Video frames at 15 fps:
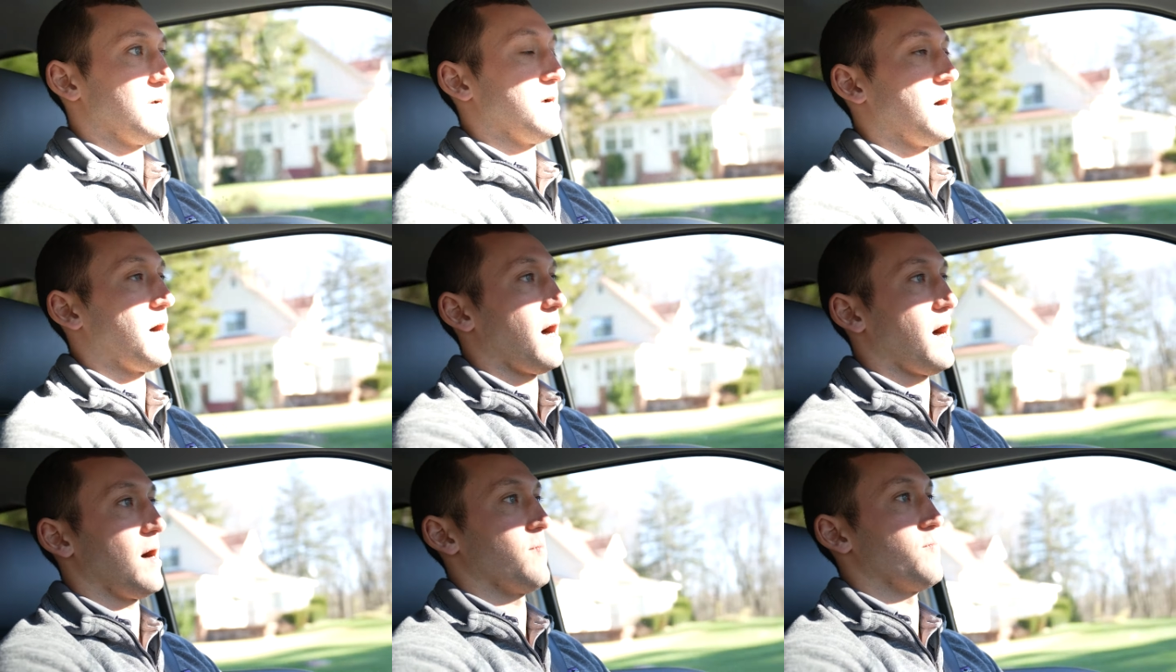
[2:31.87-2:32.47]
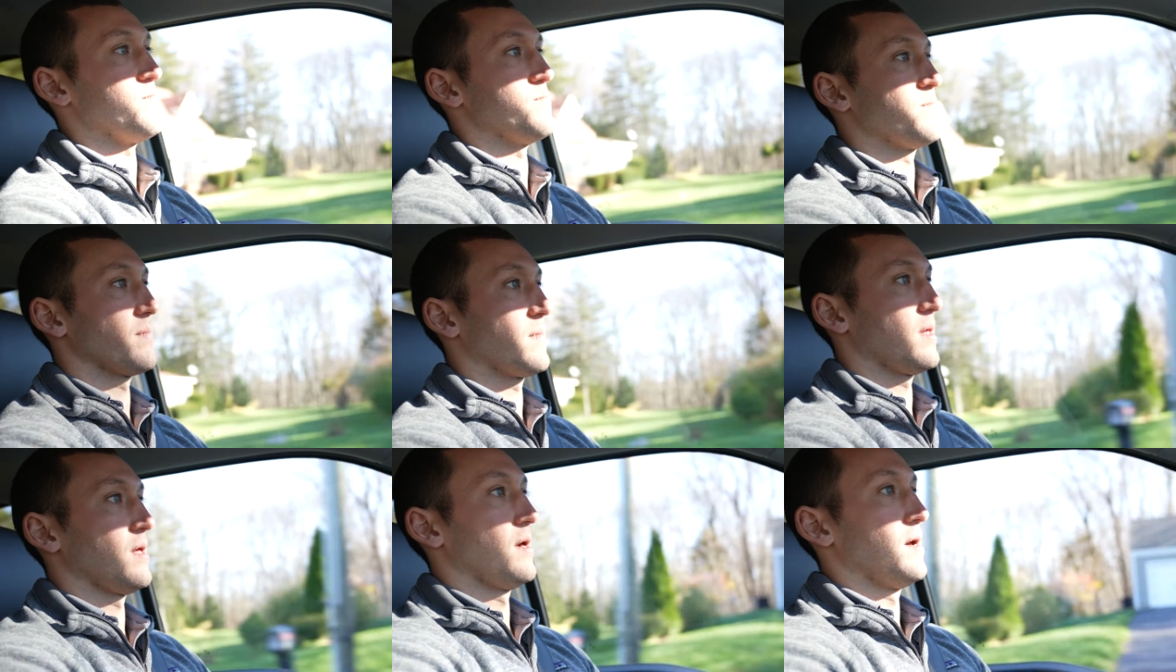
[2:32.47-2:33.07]
Um,
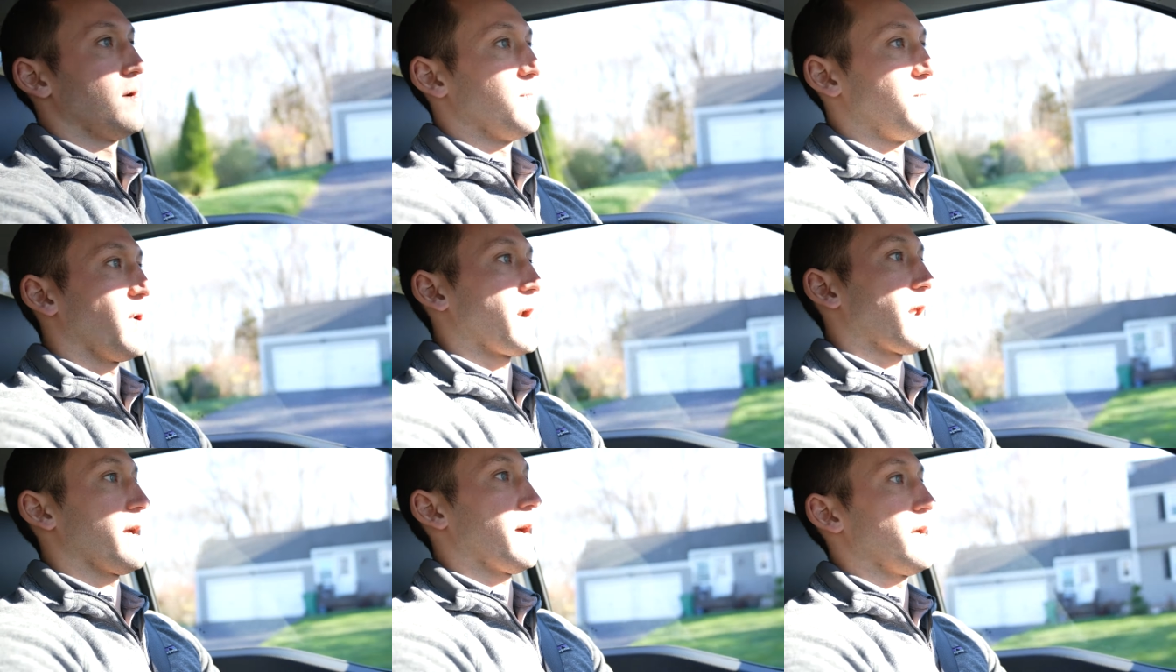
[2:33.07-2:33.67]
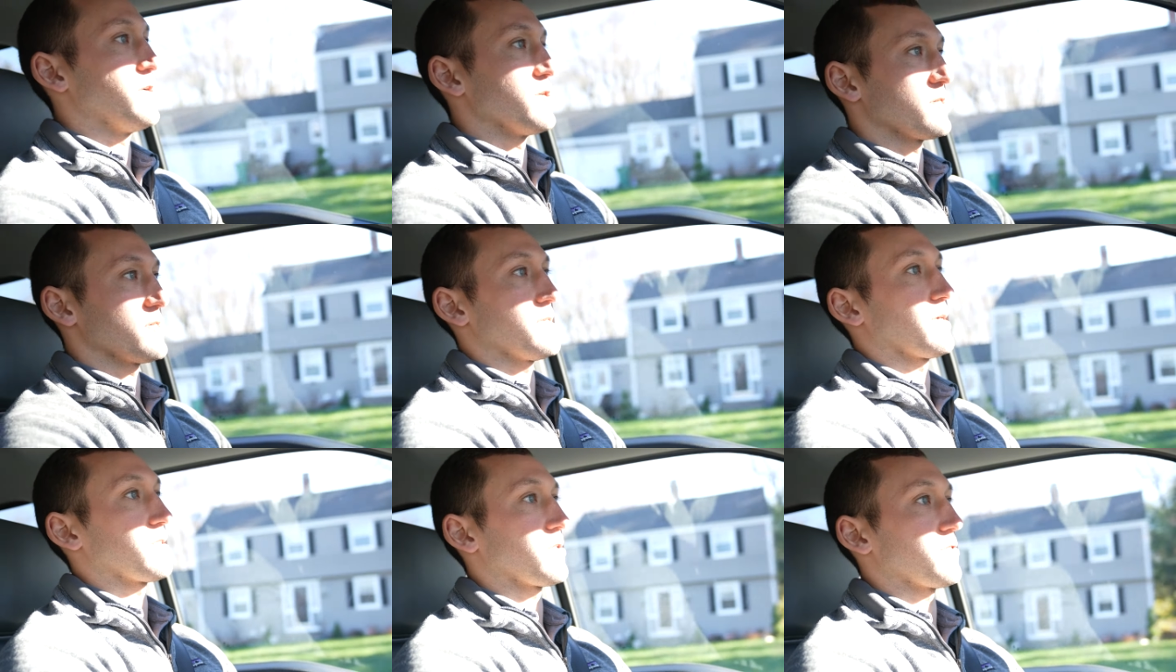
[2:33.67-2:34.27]
but I, I,
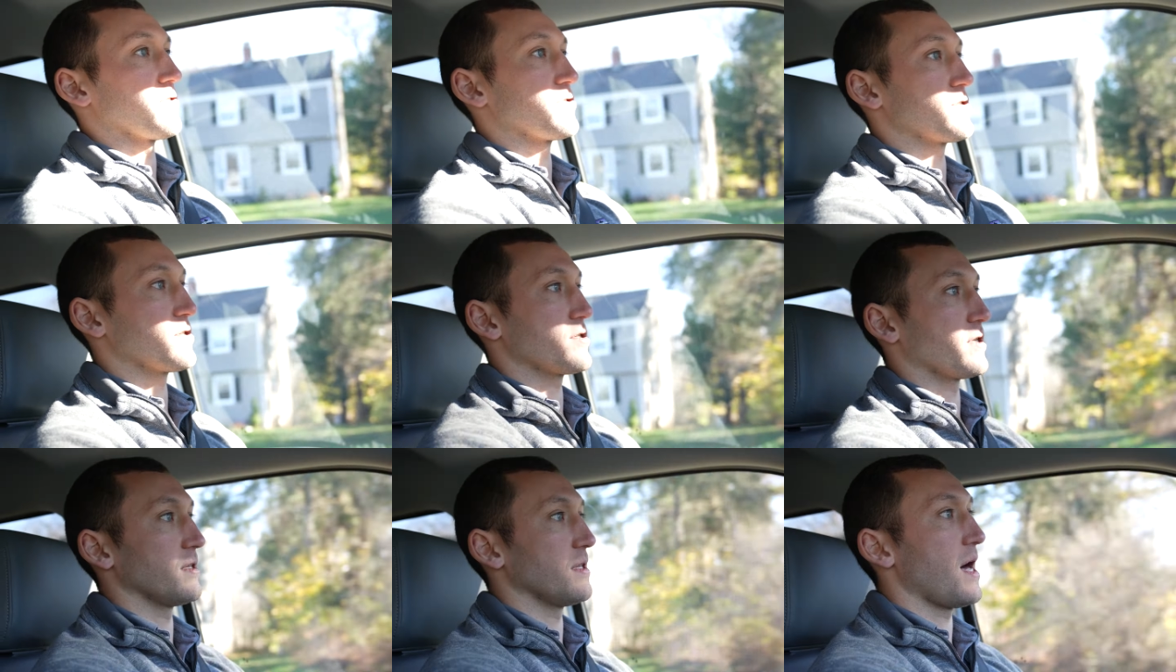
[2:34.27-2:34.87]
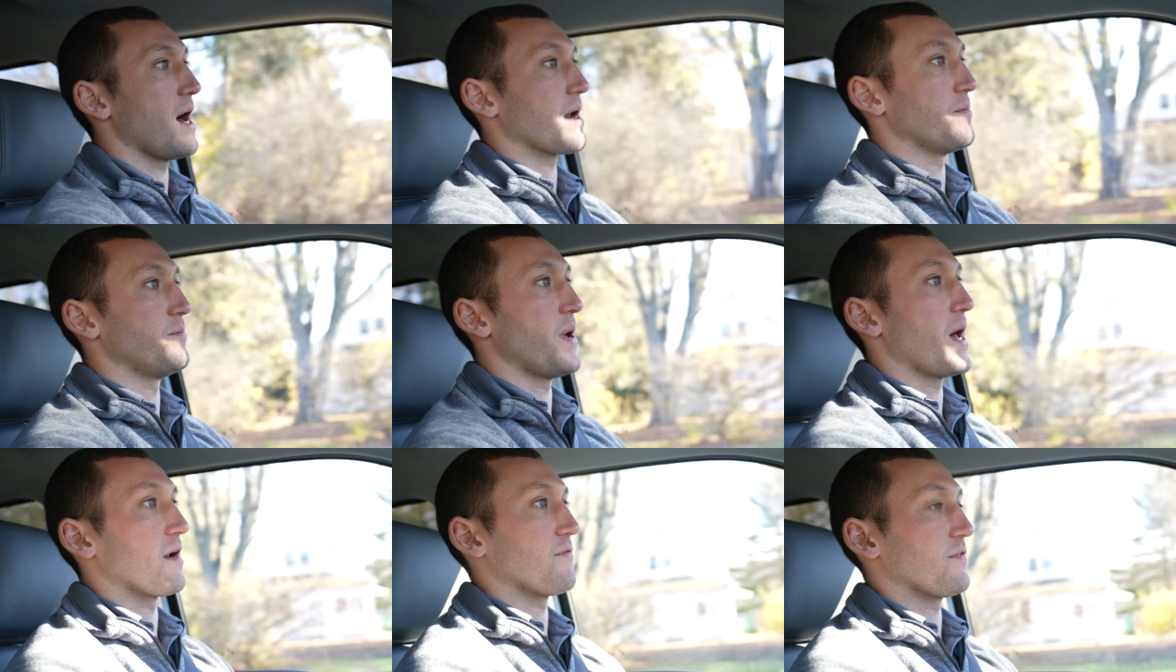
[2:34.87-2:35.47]
just think that there's just a lot
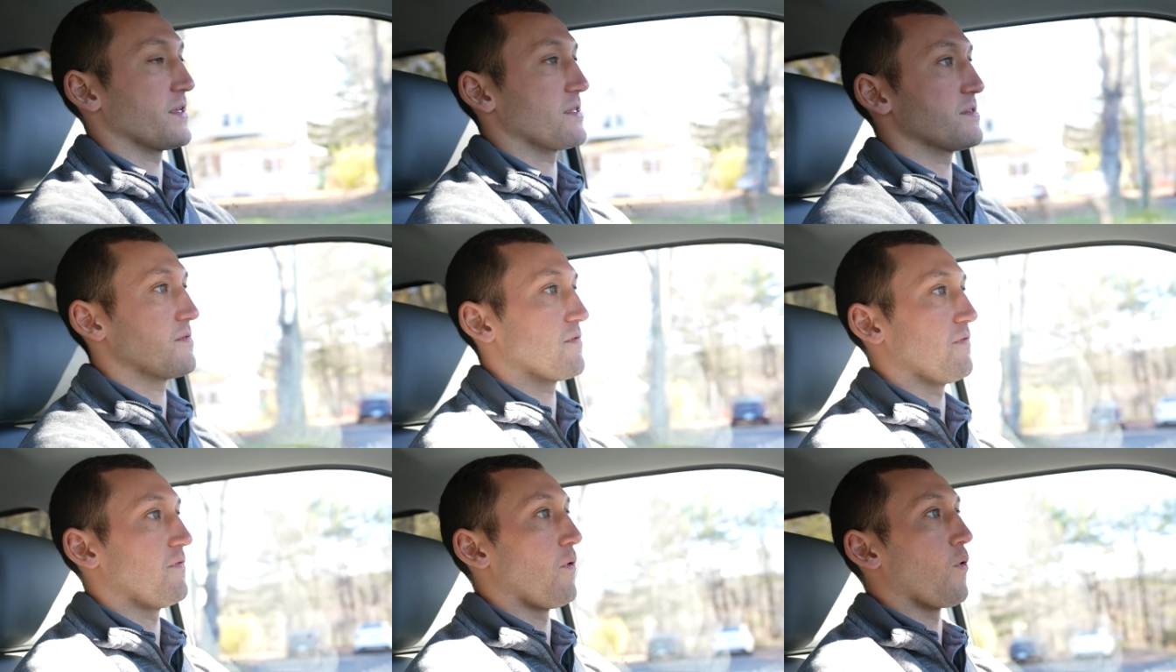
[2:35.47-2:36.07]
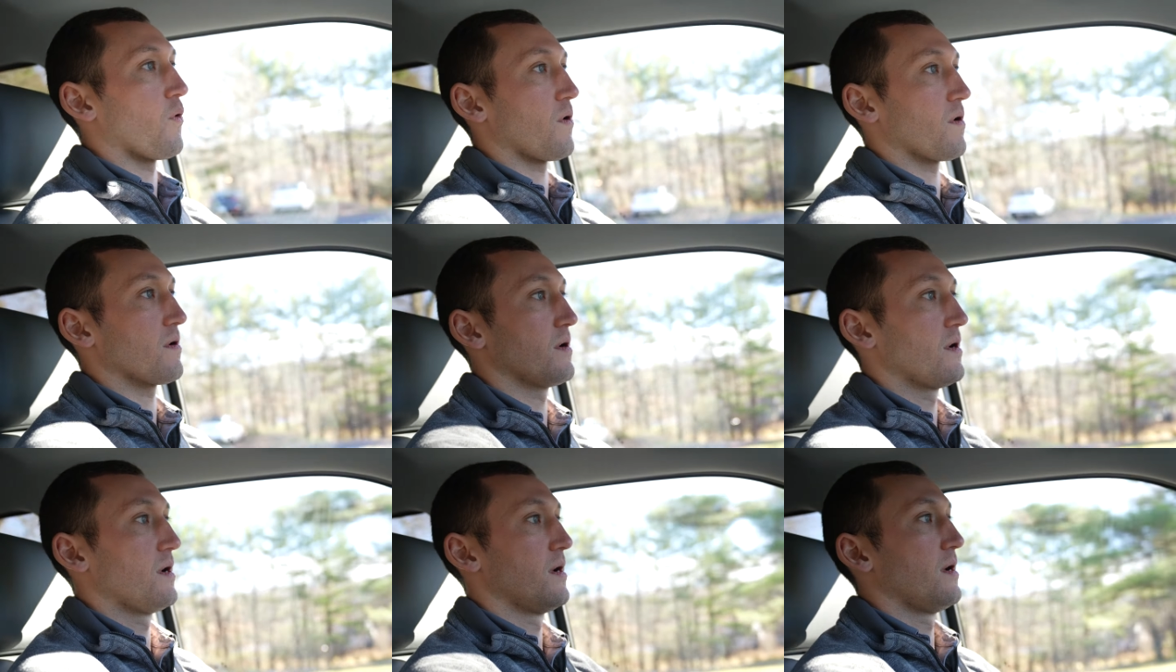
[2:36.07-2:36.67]
of benefits for
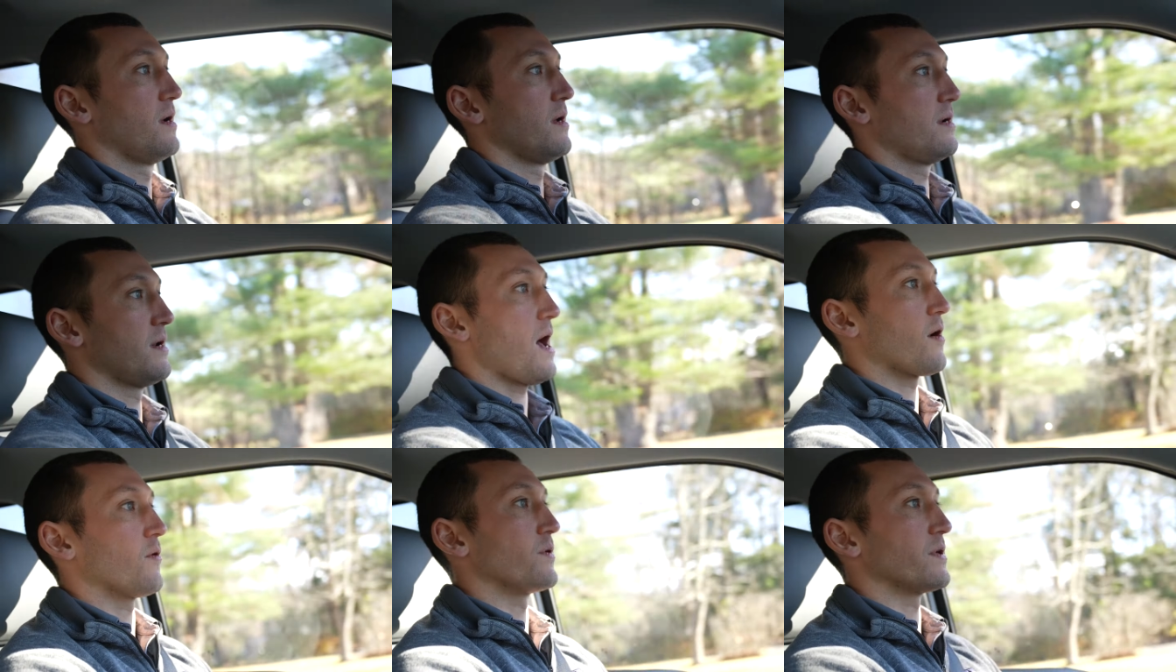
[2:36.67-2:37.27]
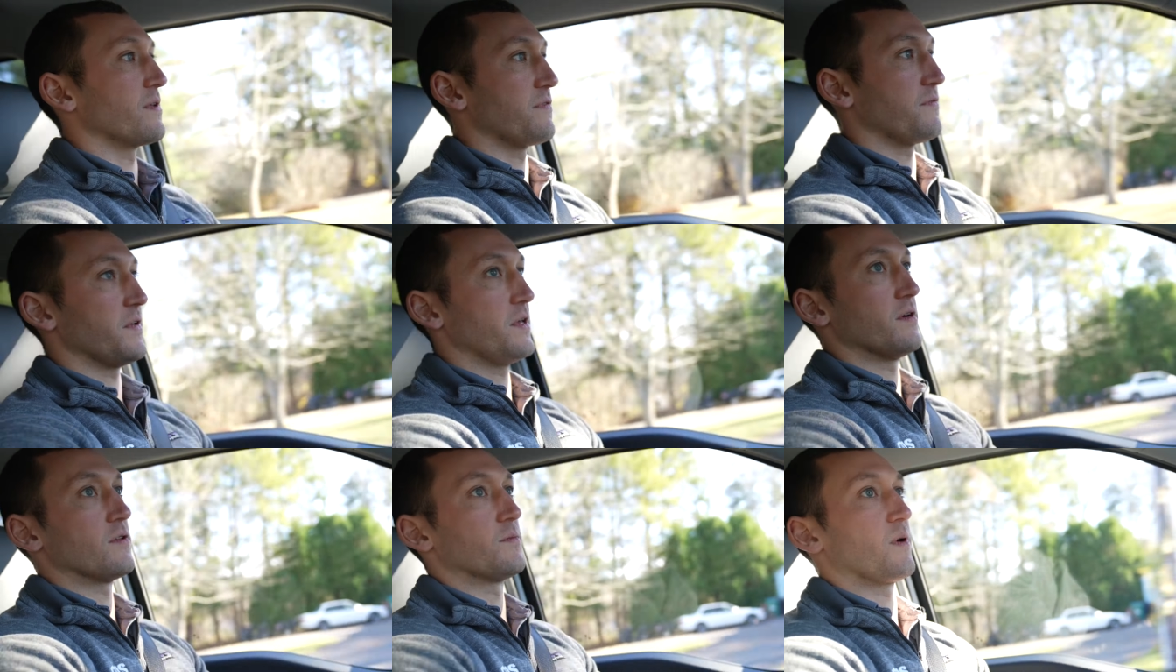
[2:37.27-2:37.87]
not only the
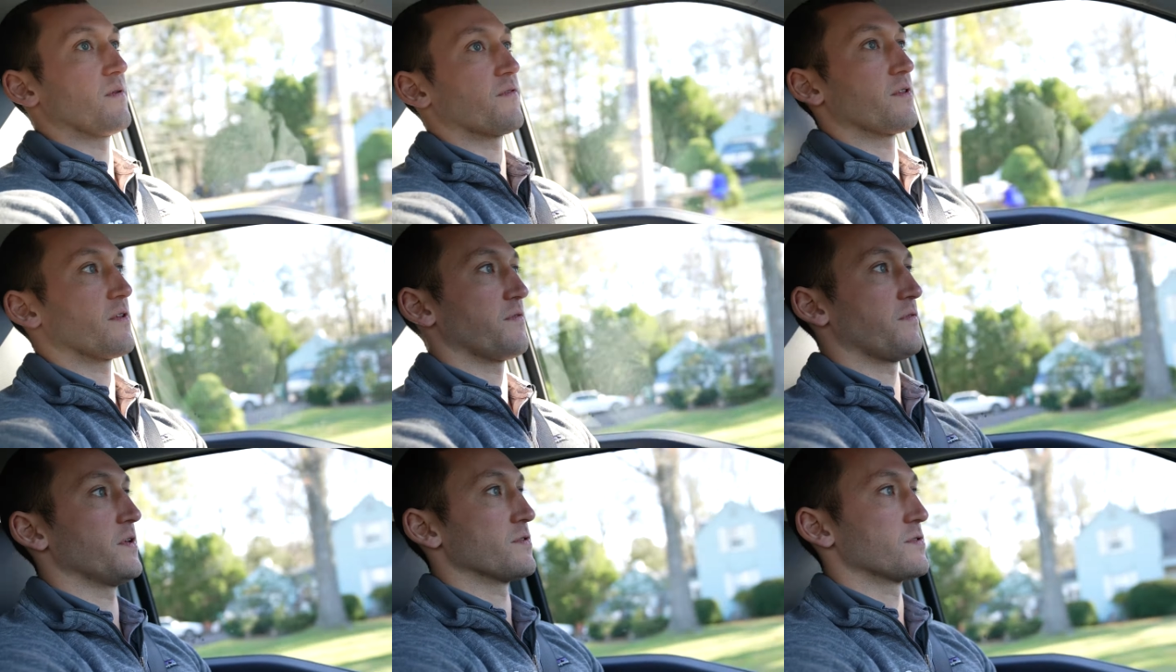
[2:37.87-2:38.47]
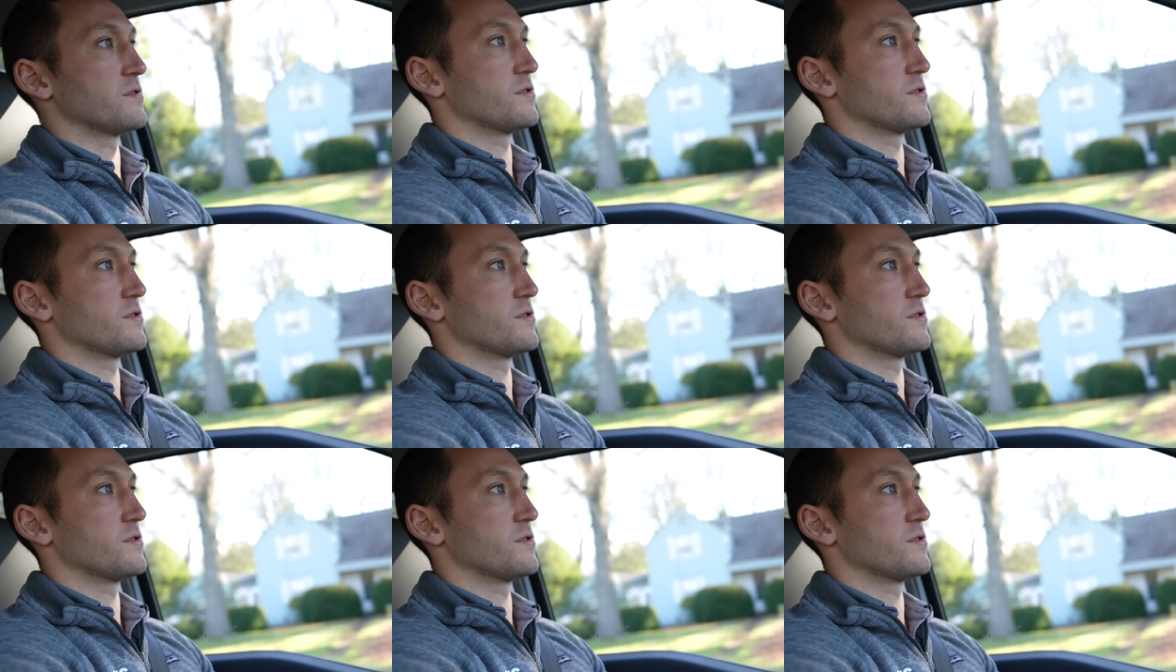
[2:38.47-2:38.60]
field, but for the field